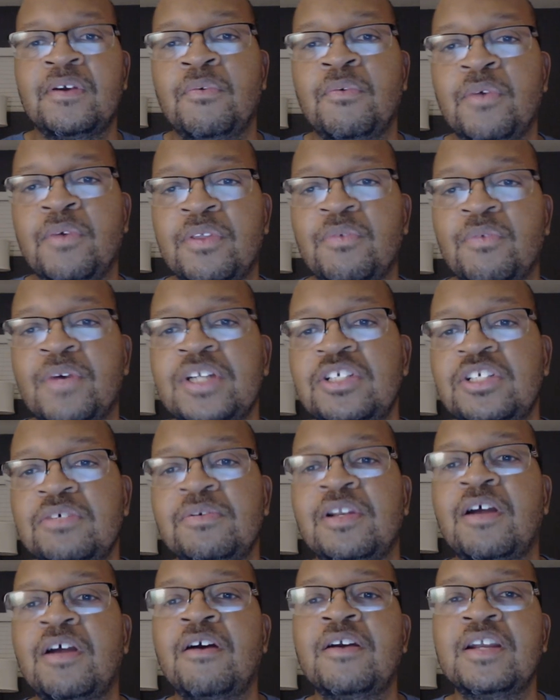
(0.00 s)
With what you
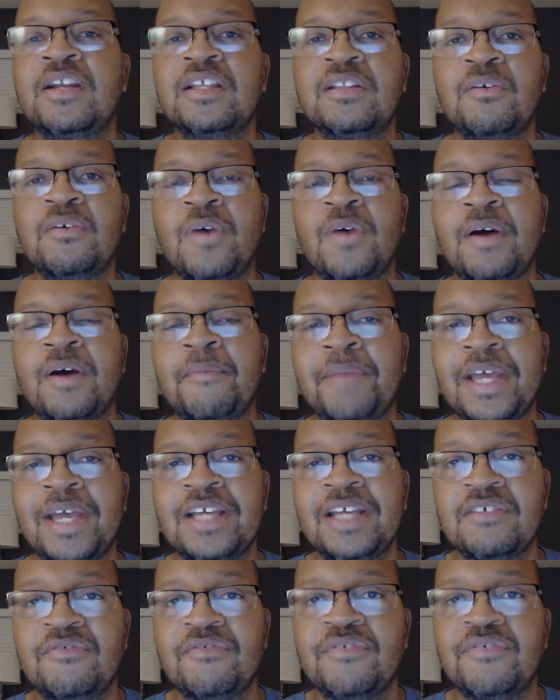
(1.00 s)
learn in the
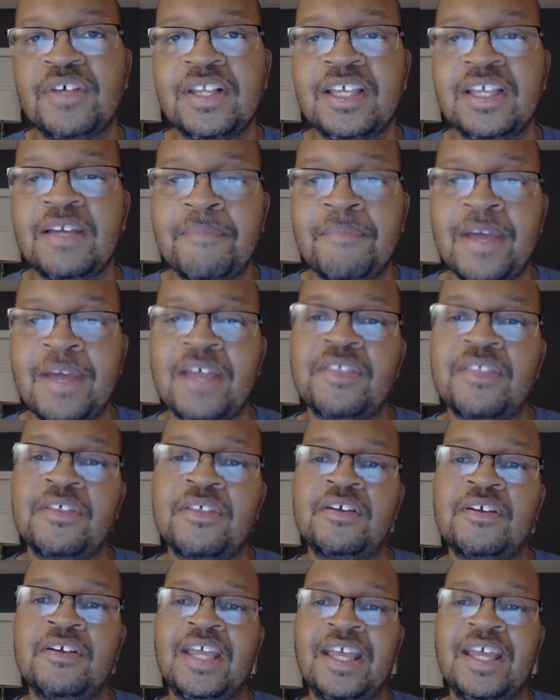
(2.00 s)
one-page affiliate
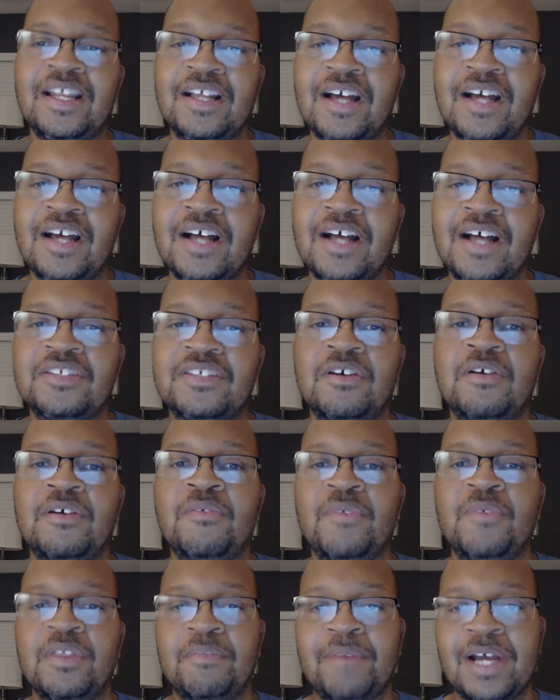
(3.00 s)
method in concert
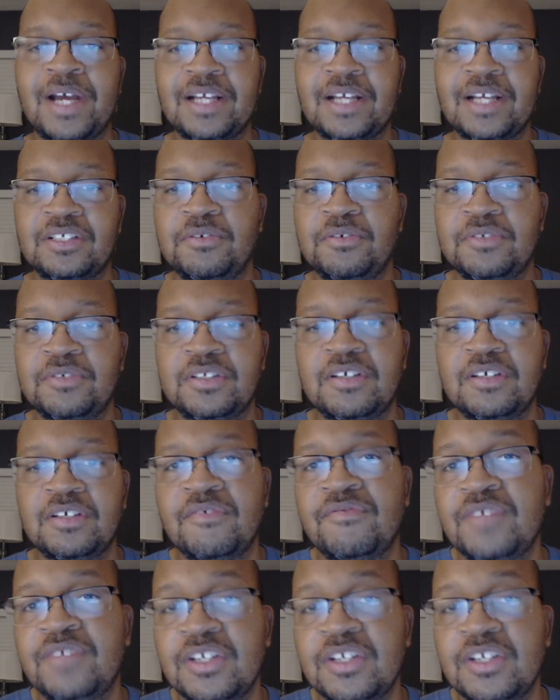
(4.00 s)
with my exclusive